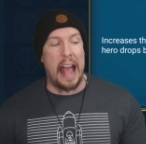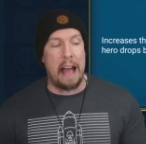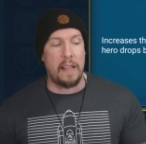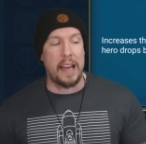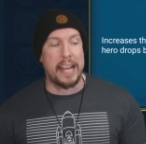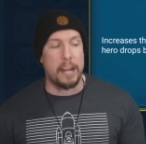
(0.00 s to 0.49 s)

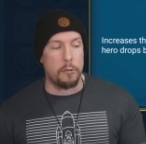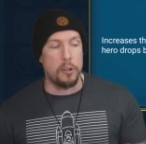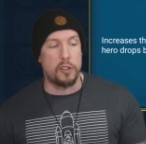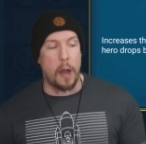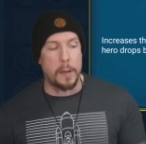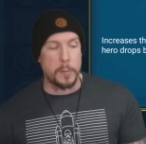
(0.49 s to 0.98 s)
ally hero
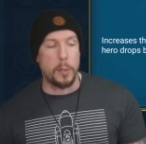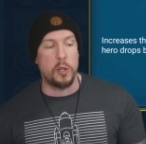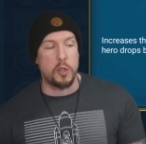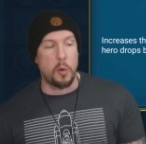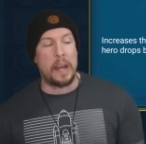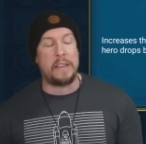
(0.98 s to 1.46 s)
drops below
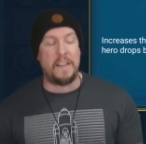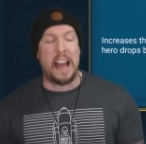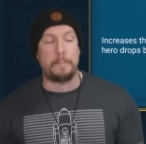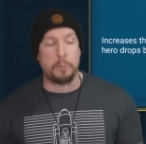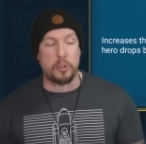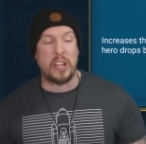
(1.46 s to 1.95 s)
25%
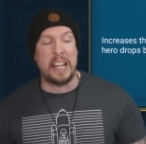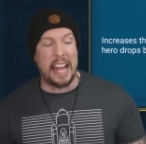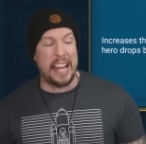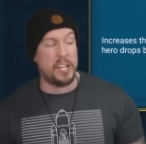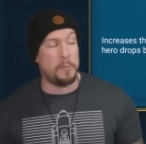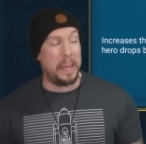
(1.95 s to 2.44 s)

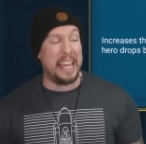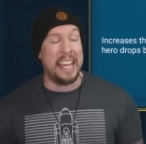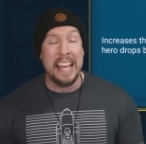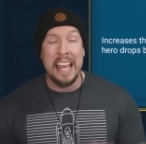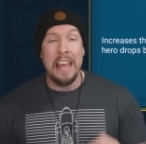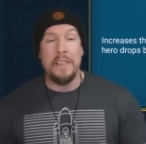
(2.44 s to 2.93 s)

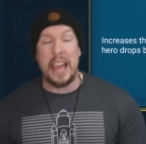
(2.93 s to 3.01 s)
HP.